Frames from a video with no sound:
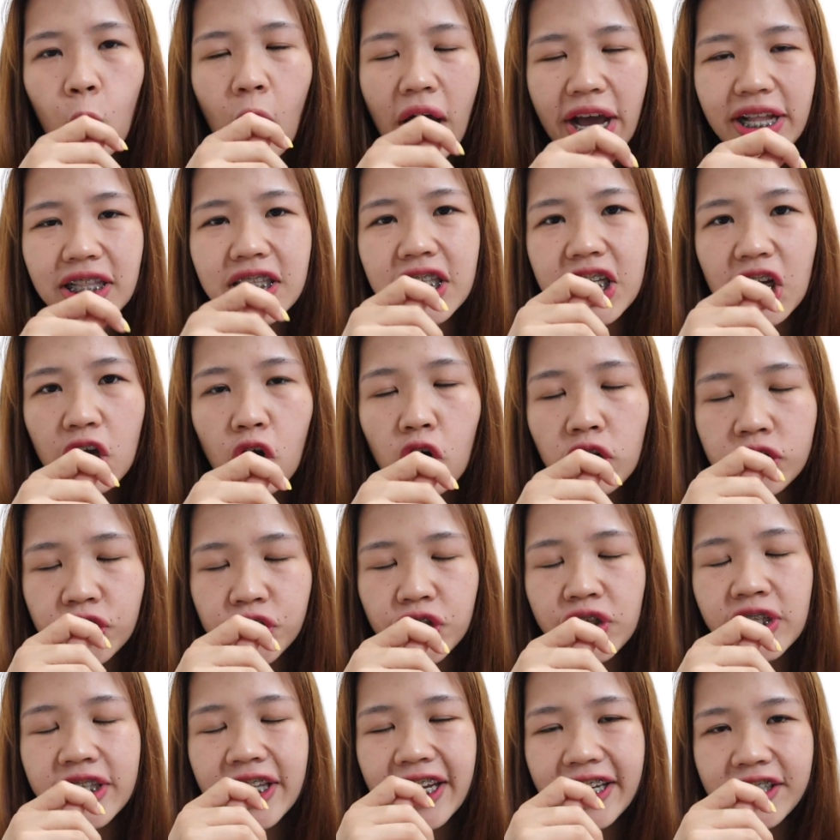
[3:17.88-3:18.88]
While the
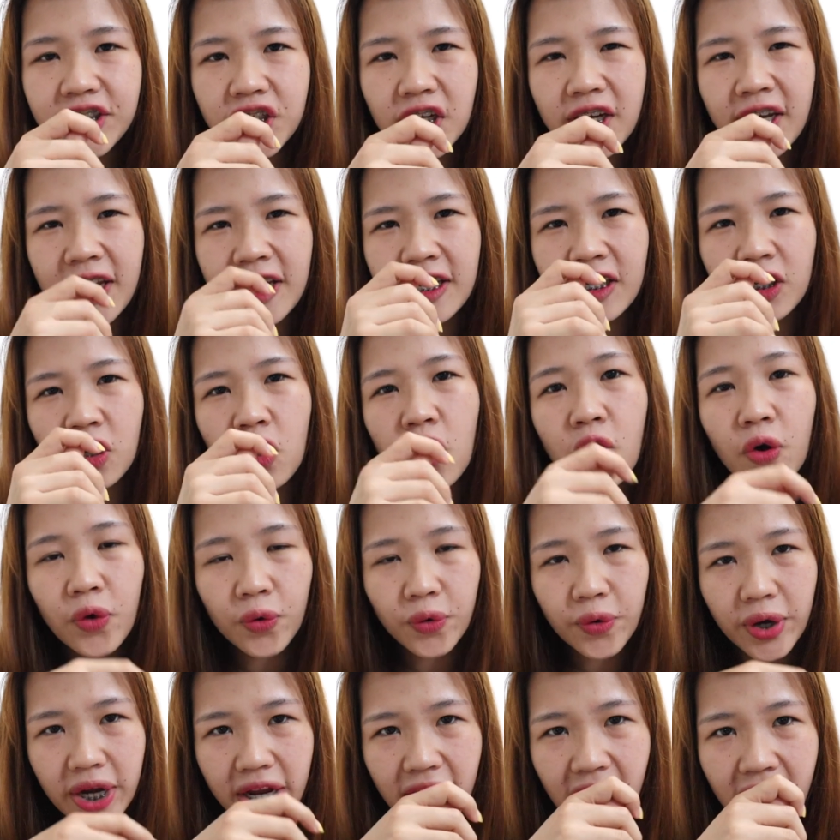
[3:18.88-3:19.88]
consultation in
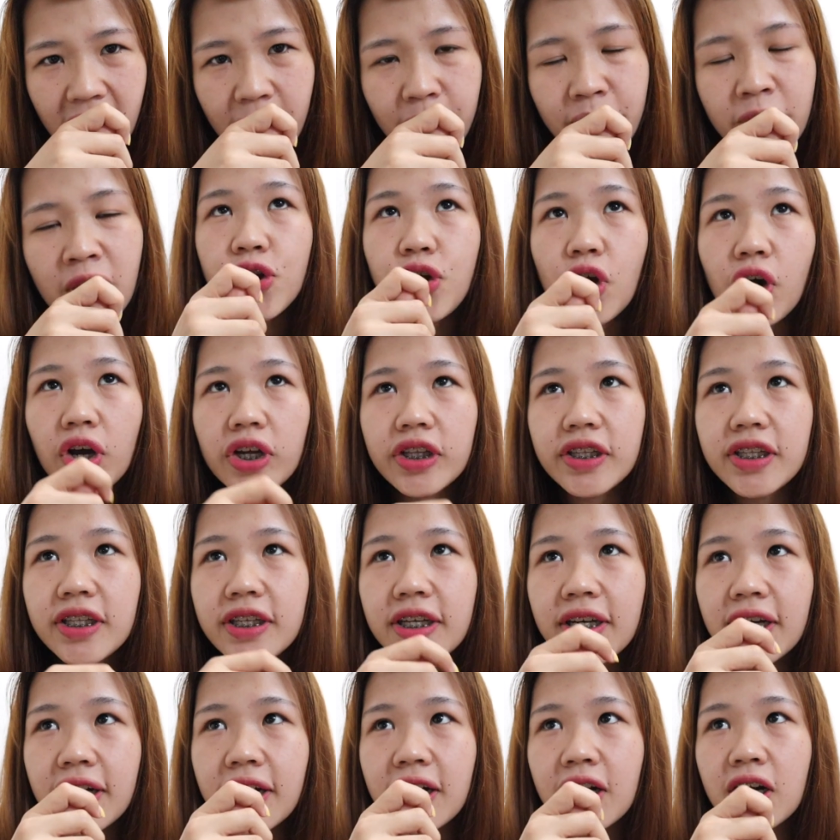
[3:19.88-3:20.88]
Korea,
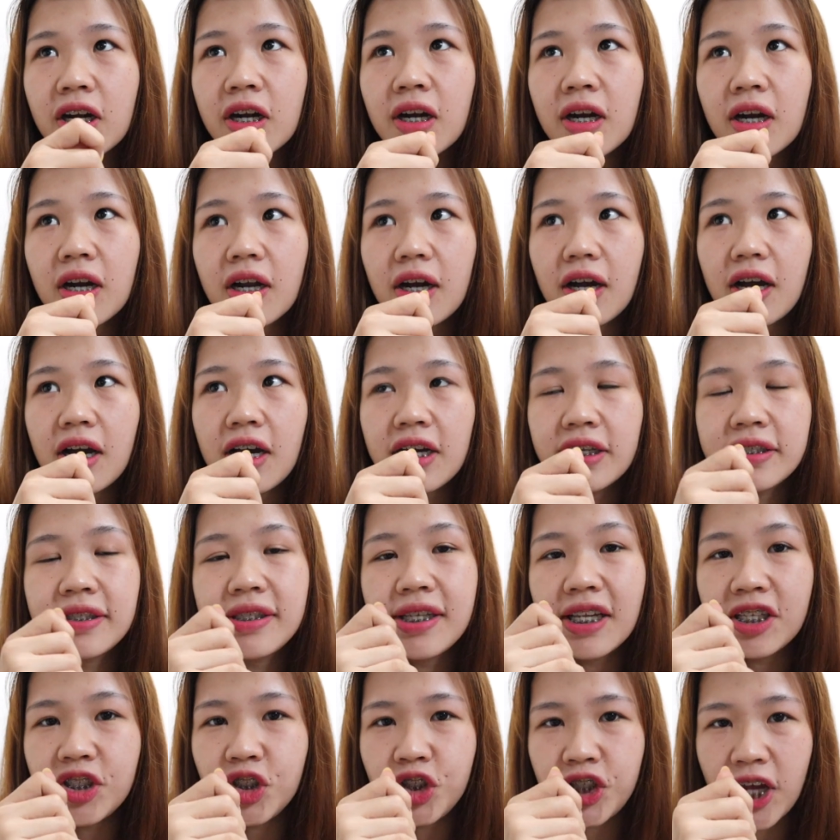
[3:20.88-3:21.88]
doctor
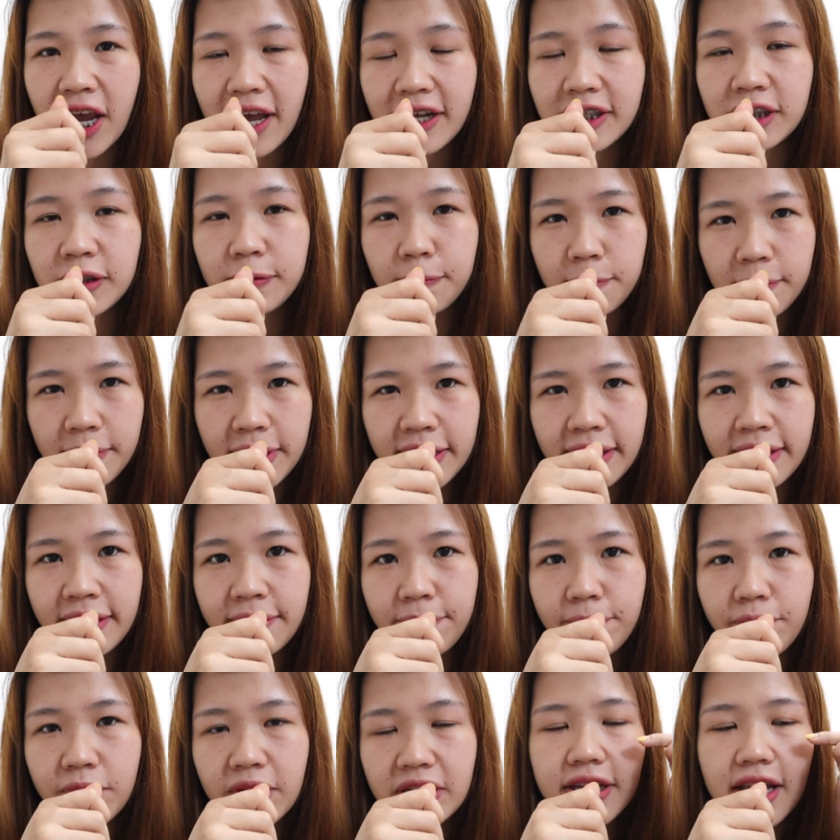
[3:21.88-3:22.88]
suggests
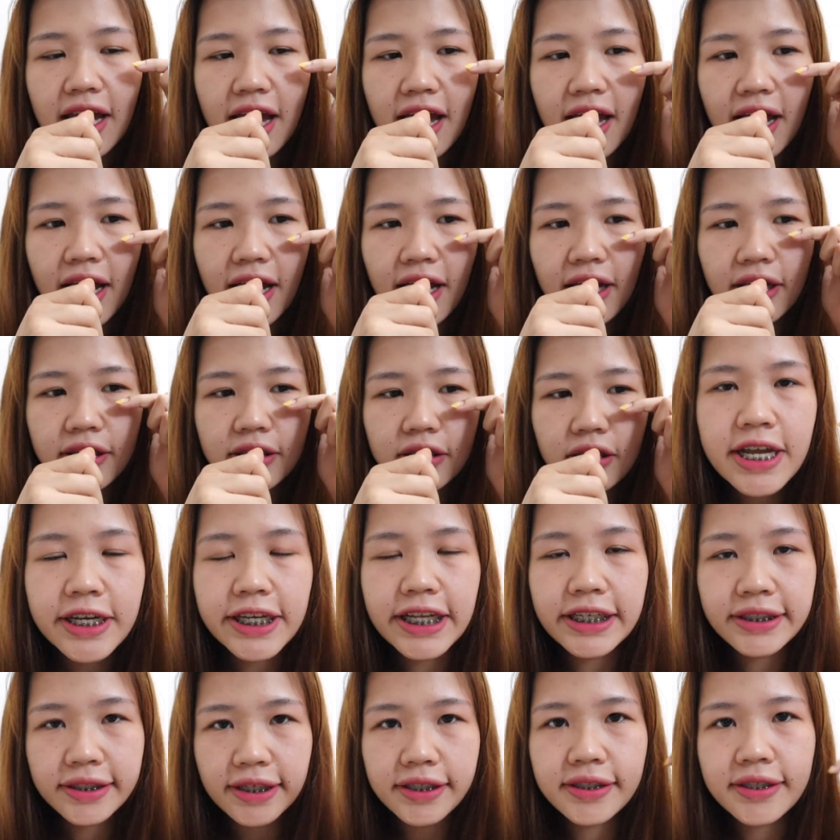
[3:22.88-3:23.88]
me that
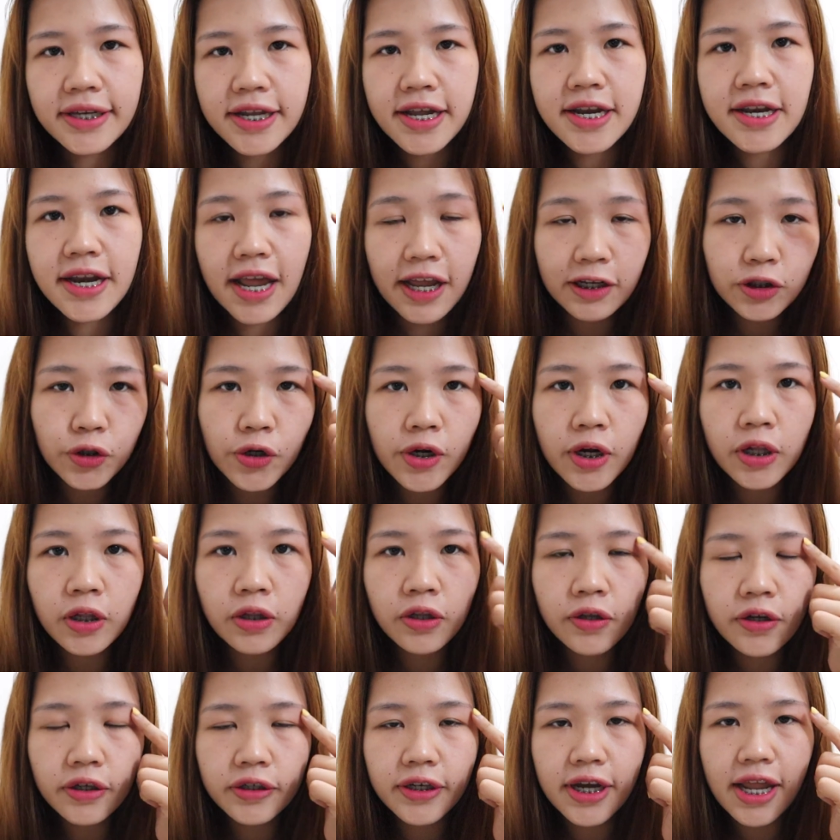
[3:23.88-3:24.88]
this is the natural
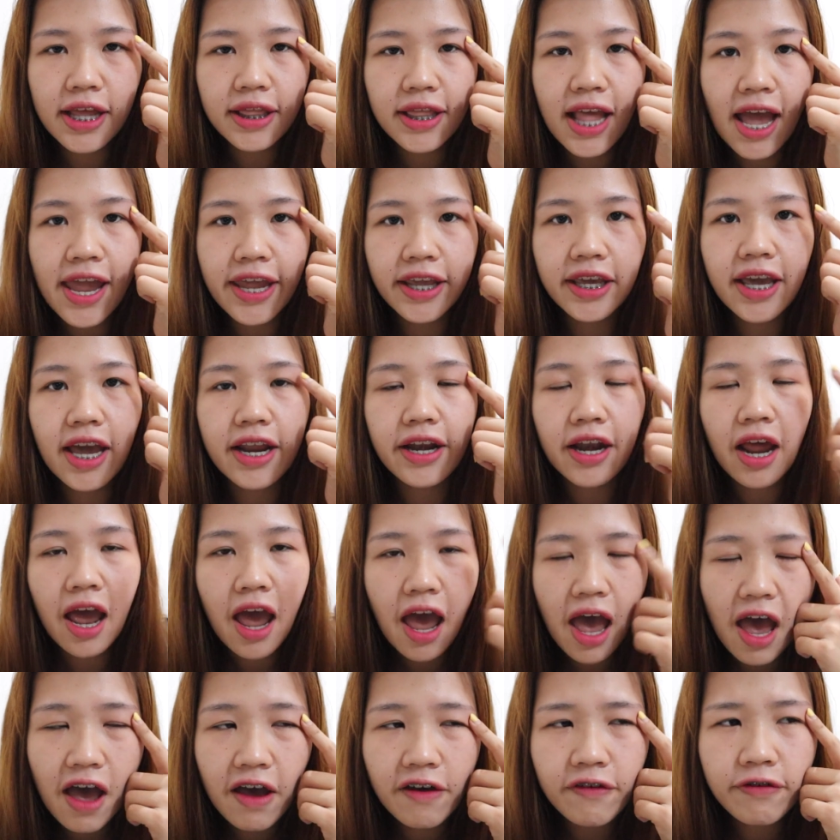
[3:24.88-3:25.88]
look that I can
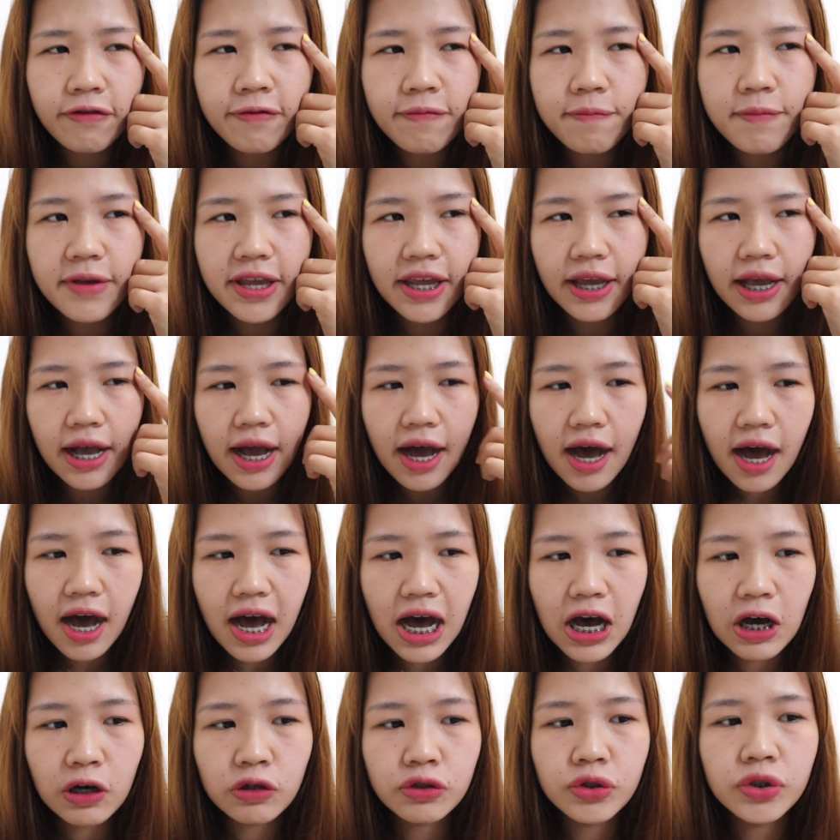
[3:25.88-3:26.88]
have,
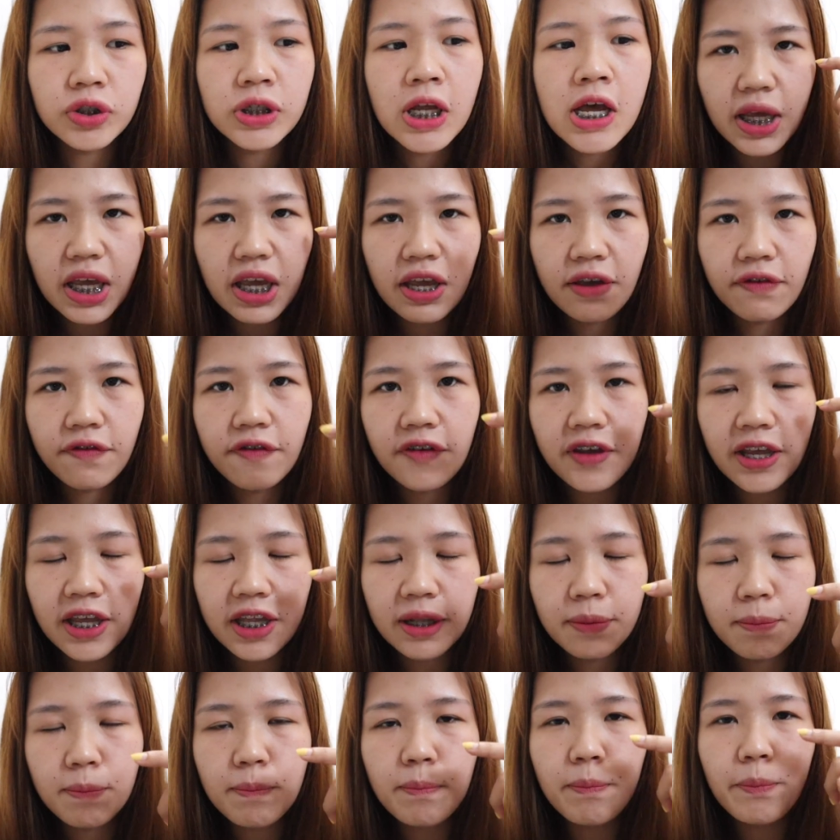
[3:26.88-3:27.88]
because if
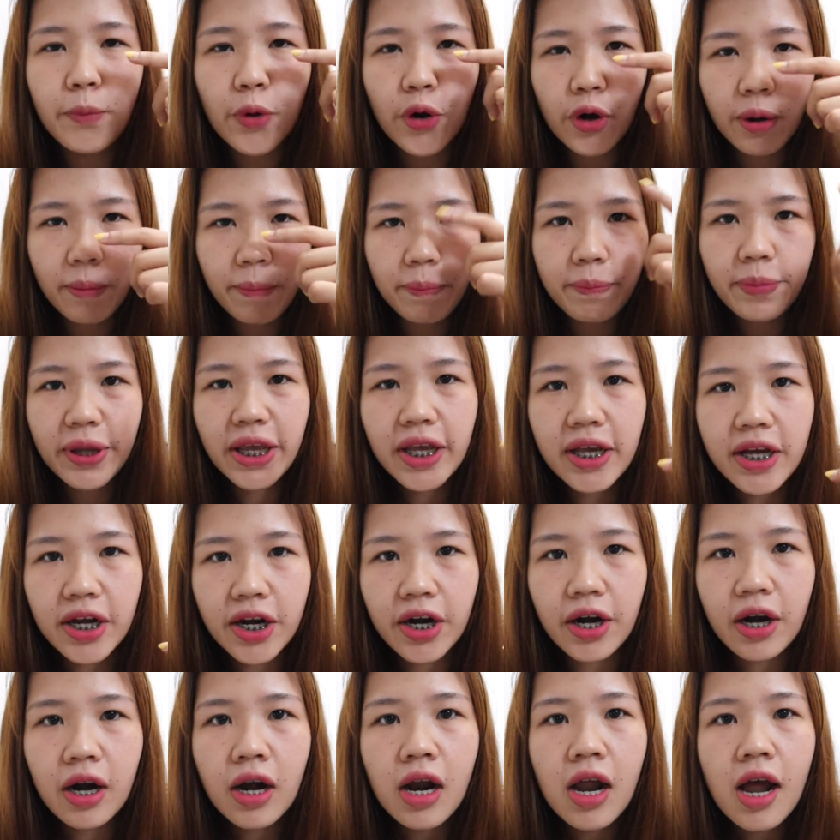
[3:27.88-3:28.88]
it more
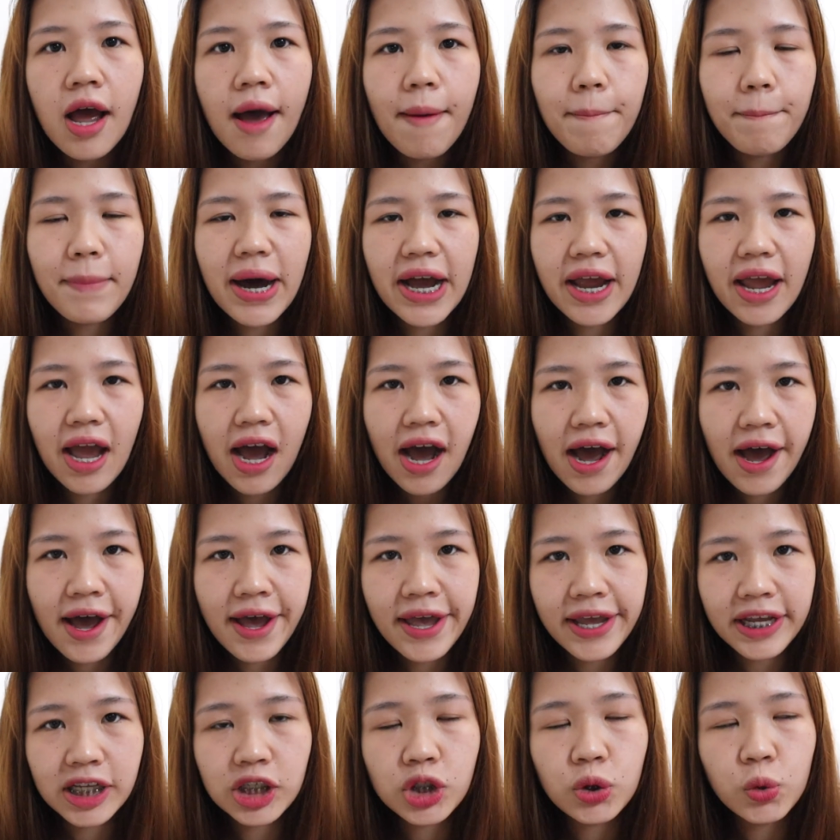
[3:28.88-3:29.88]
bigger, my
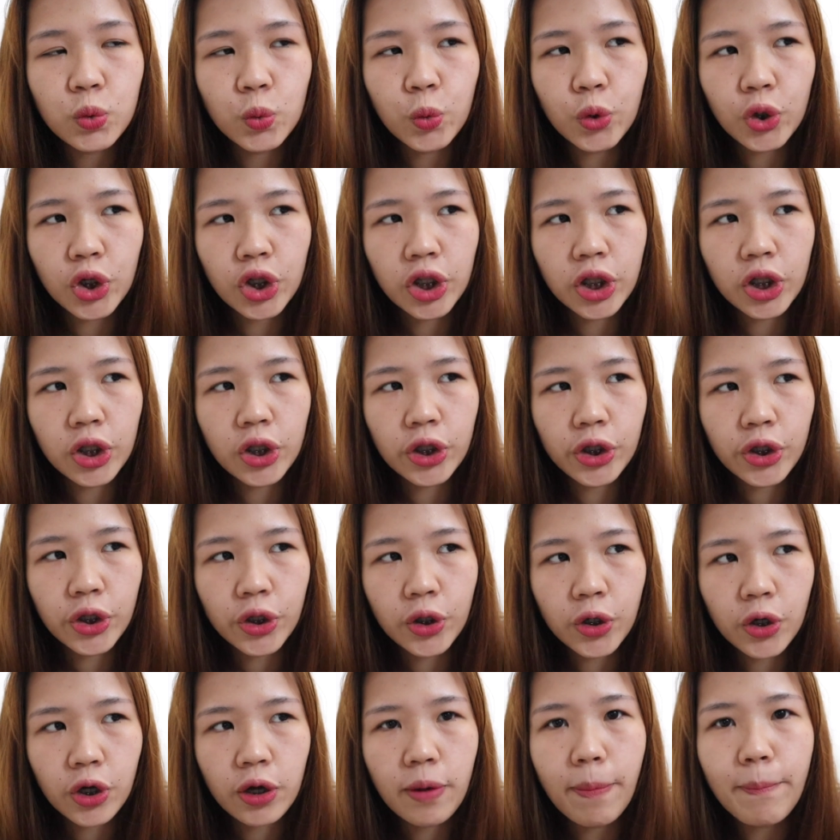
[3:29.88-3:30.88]
eyes will
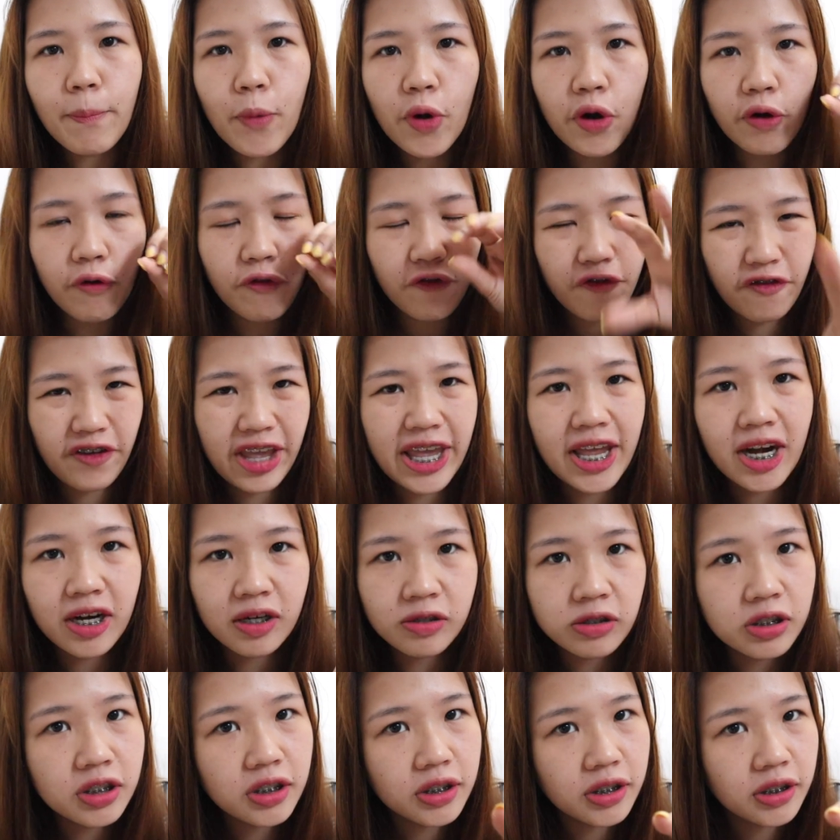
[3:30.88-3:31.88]
look more
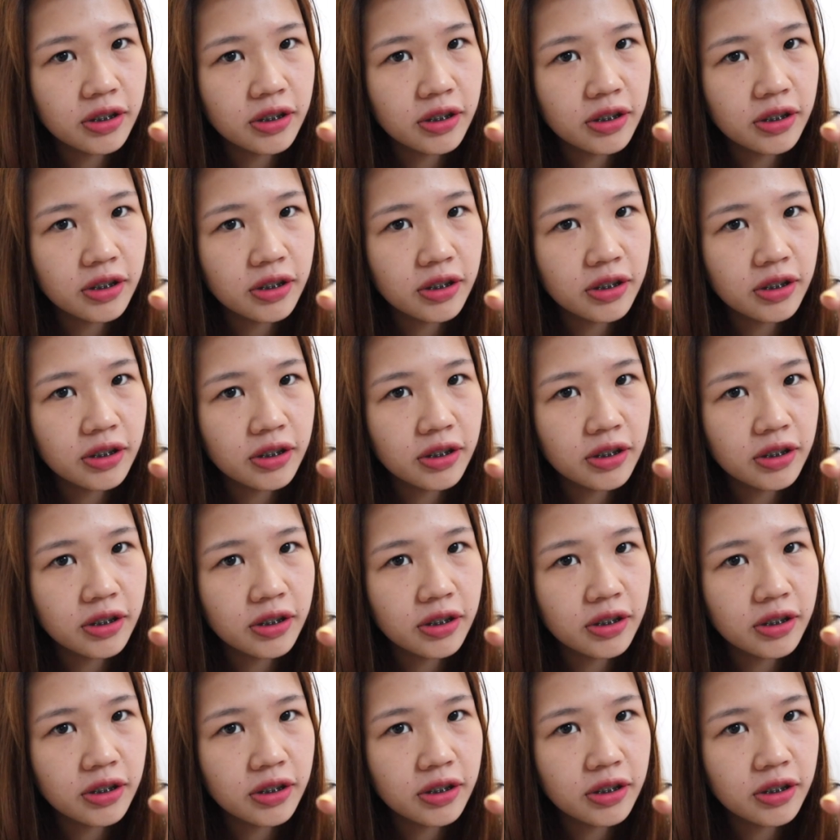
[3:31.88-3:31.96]
fierce.